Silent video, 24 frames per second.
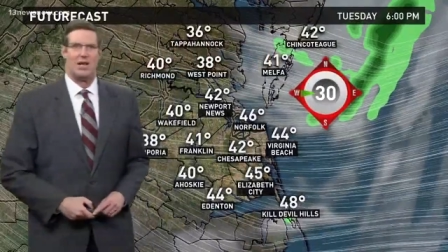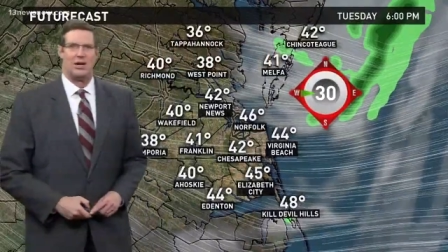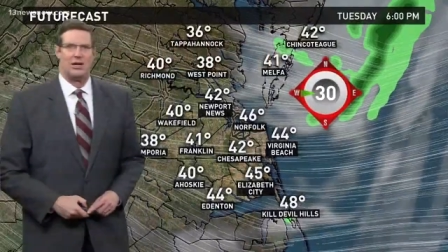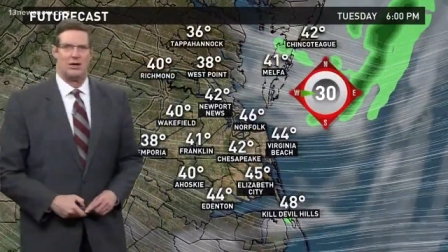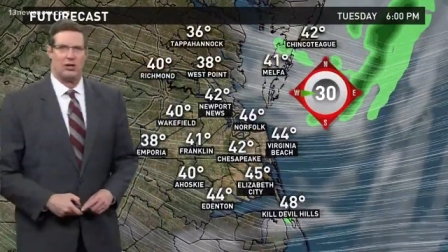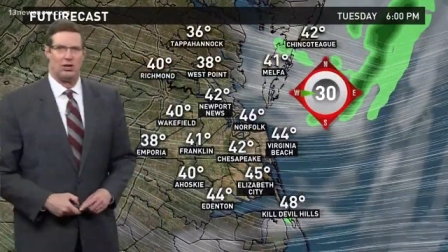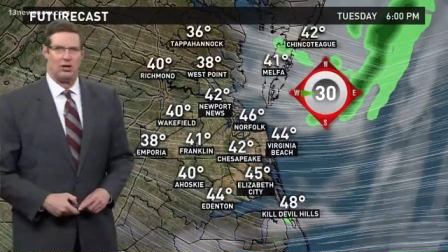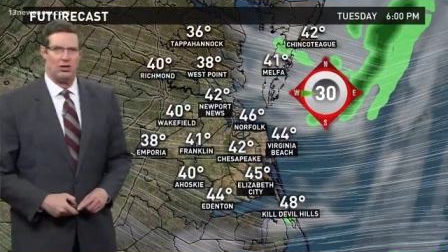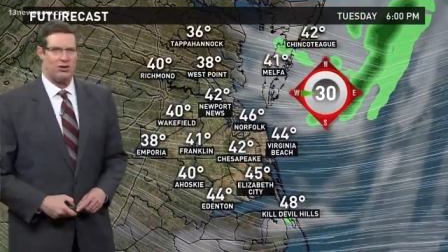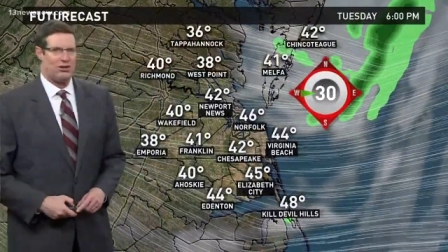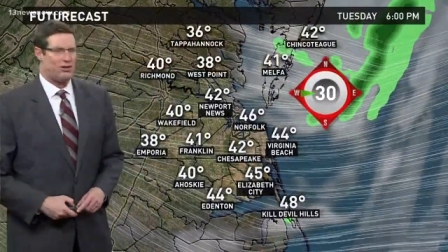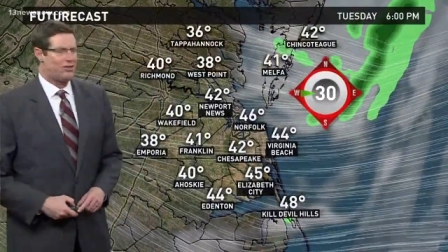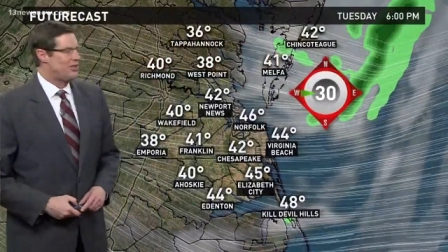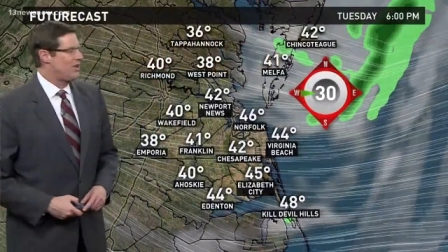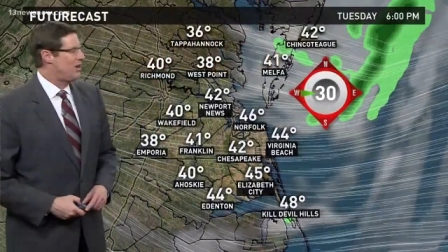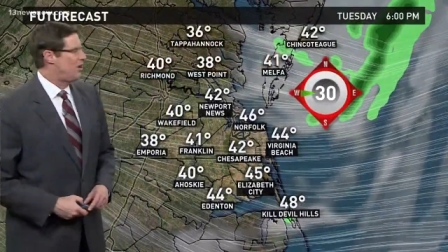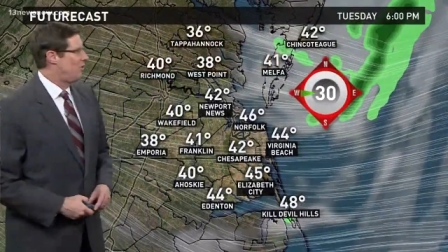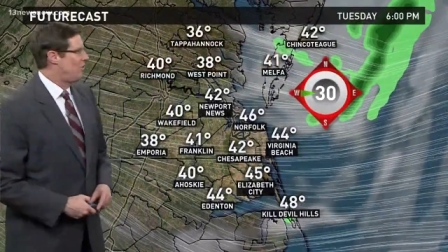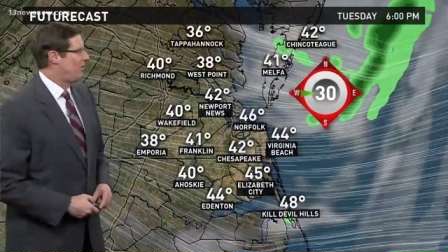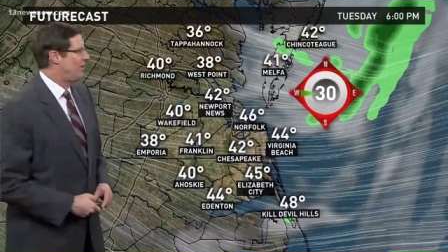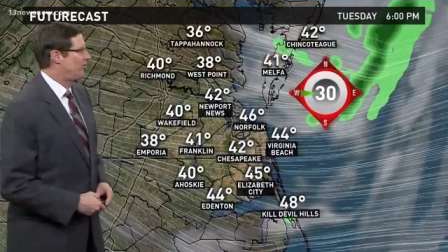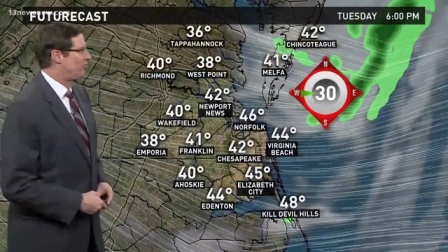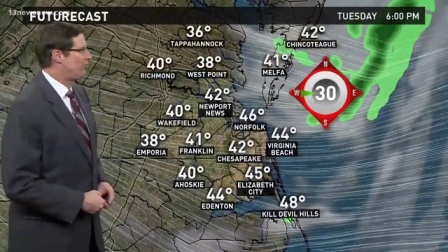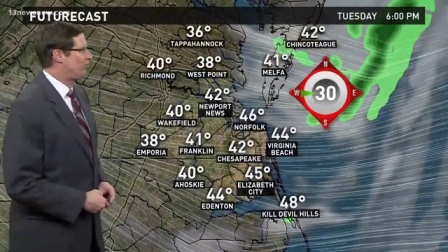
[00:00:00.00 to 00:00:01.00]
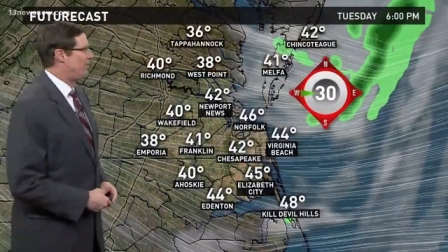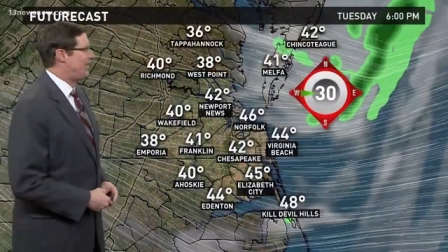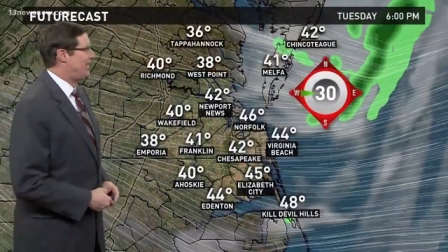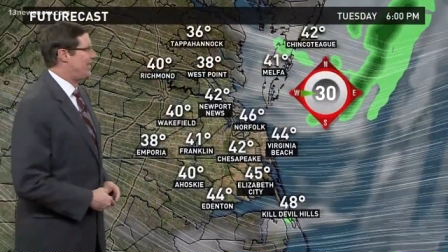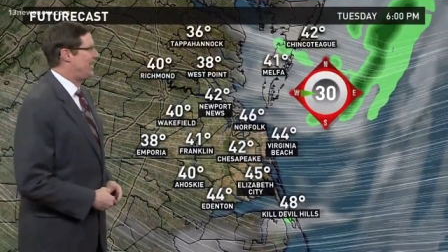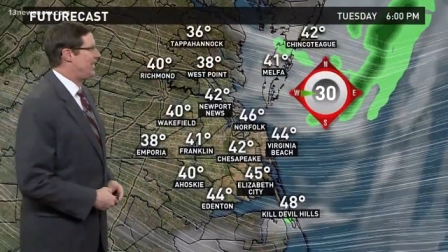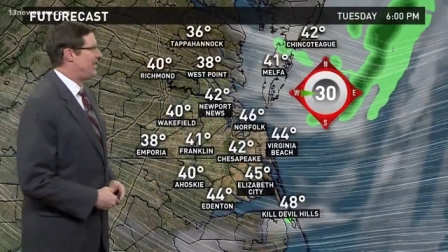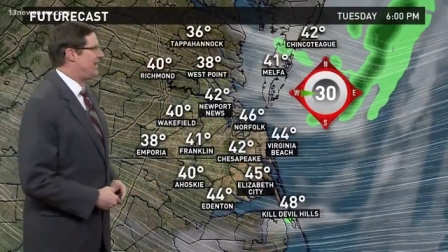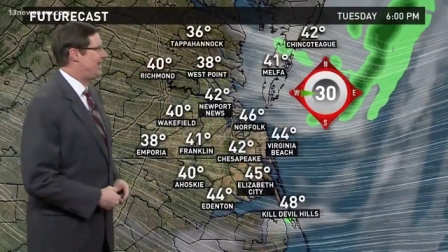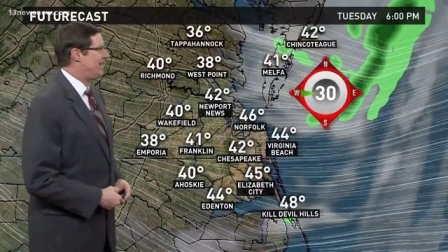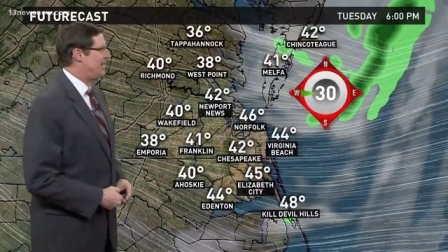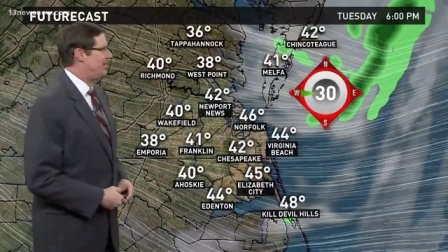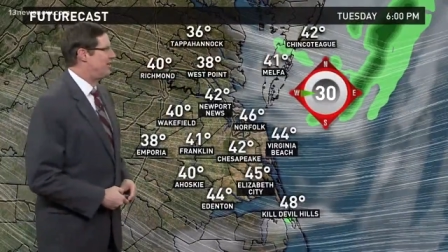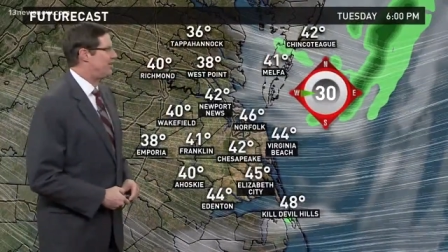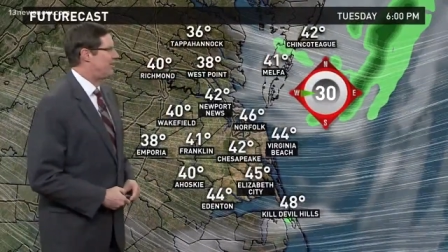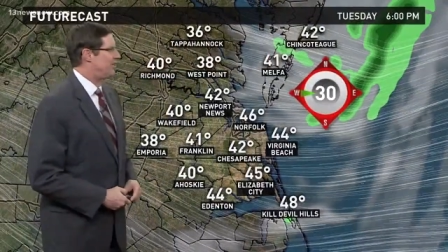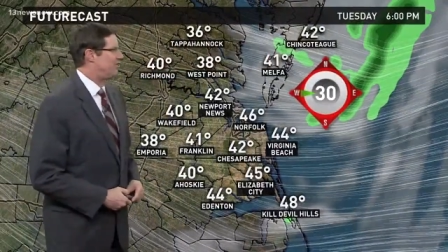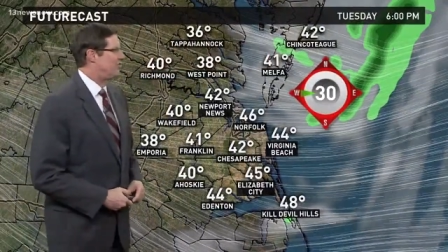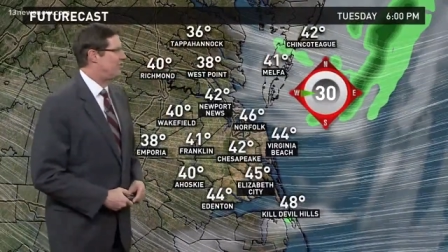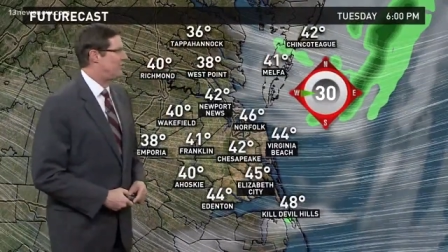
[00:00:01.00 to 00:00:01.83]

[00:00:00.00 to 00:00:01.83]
Look, though, as we get into